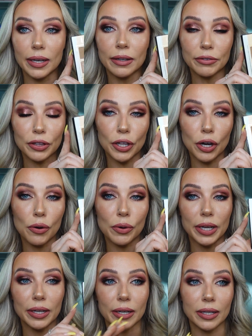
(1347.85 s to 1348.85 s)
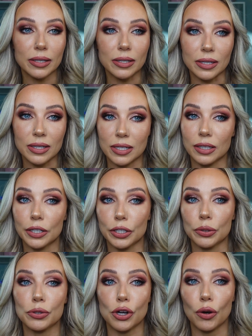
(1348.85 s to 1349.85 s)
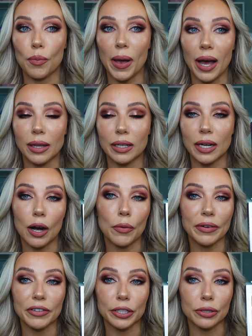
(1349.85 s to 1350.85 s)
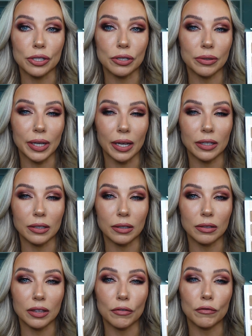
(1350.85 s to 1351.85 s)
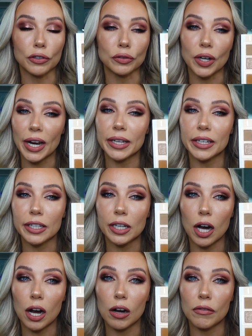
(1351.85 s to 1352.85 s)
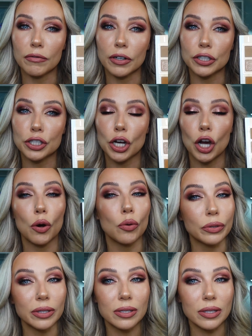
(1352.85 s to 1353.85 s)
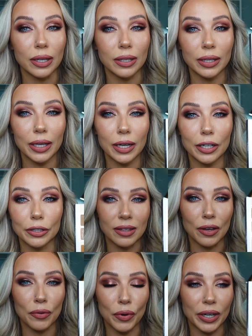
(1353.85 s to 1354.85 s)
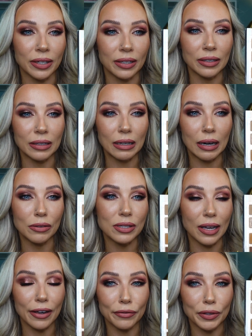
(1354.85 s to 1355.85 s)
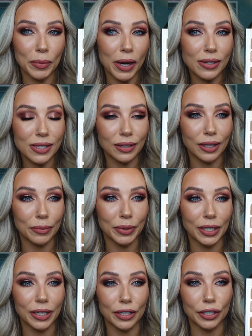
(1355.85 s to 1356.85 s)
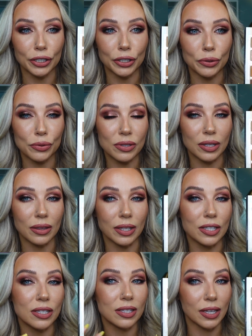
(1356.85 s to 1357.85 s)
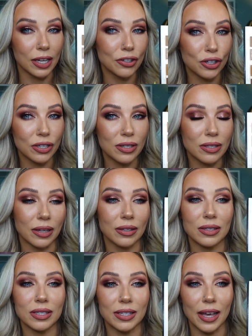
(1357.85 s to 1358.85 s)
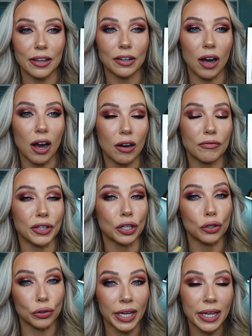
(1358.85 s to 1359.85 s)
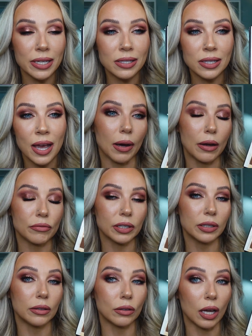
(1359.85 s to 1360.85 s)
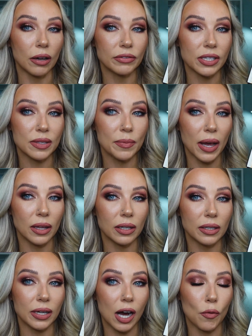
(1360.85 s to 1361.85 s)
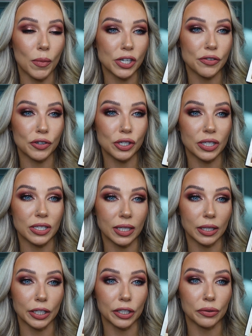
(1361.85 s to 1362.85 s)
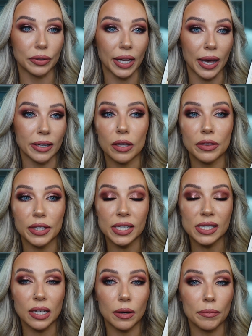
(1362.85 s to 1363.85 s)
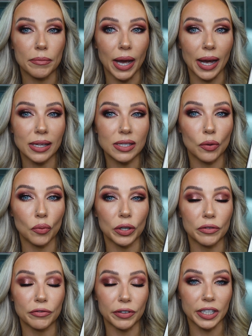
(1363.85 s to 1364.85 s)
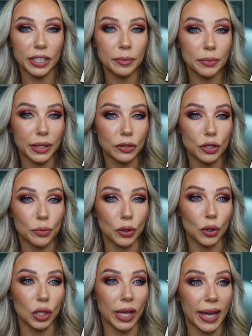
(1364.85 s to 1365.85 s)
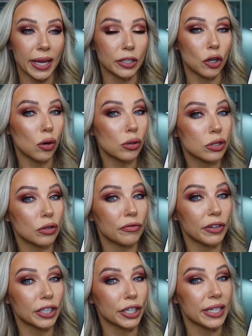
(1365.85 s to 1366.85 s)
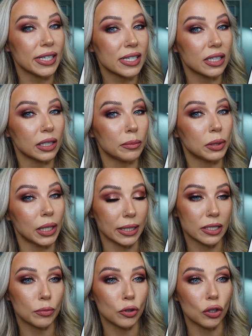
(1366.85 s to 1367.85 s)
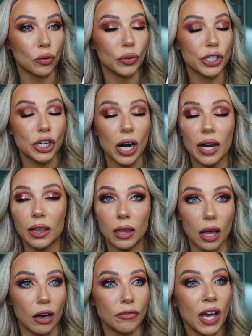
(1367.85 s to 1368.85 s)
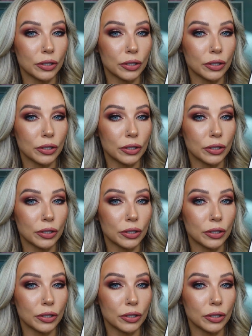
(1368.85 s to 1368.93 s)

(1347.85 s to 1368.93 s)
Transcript: Even though it is still a neutral palette, however, you do get the variety of tones in here. They went in outside of the box a little bit here and used the sages instead of the grays. I really love this palette, how much versatility you get. These mattes were very buildable and also very easily blendable, which I love.